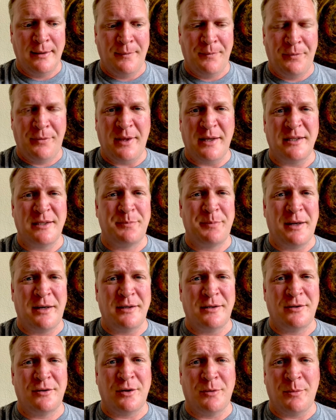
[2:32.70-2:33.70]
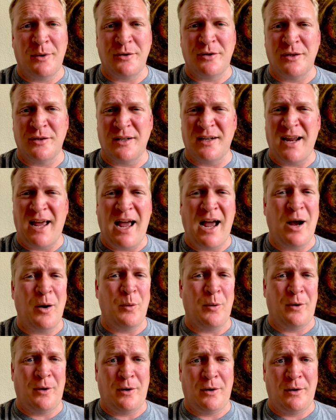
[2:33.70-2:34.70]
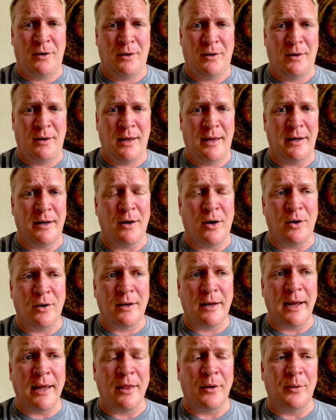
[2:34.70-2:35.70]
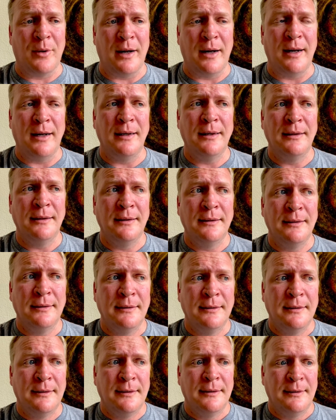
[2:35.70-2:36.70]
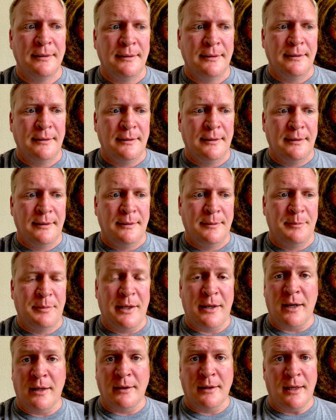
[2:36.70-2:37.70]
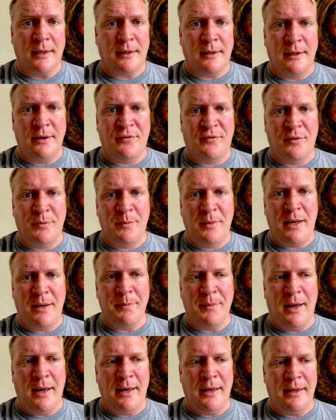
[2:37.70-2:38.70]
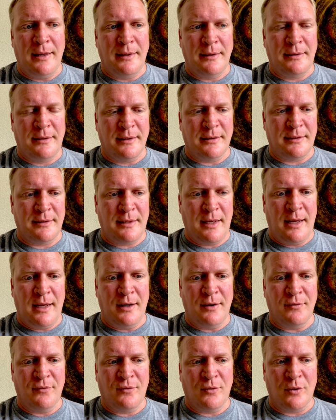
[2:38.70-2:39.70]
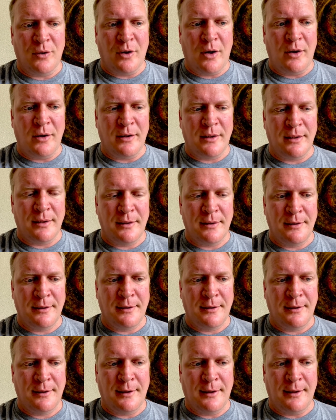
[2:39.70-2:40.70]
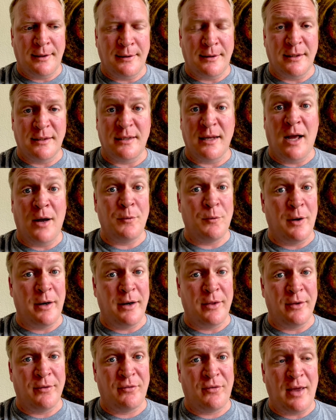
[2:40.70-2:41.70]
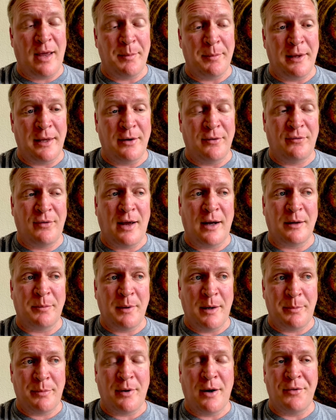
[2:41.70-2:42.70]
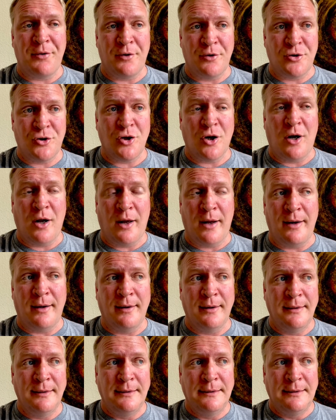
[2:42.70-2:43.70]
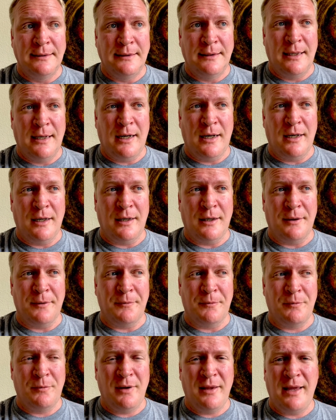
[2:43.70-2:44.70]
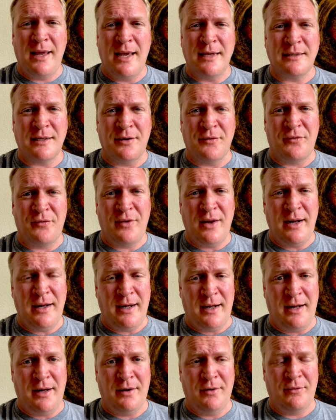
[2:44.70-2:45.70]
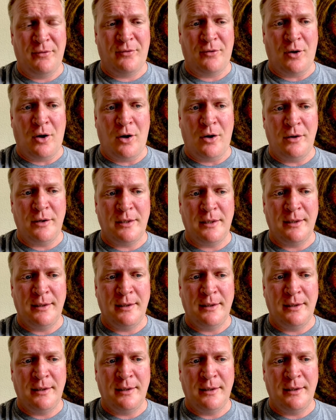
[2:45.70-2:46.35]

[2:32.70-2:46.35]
than spend so much as an hour at an art gallery. But unluckily for me, my disdain for art uh, does not run in the family. In fact, my brother John uh, really has an affinity for art.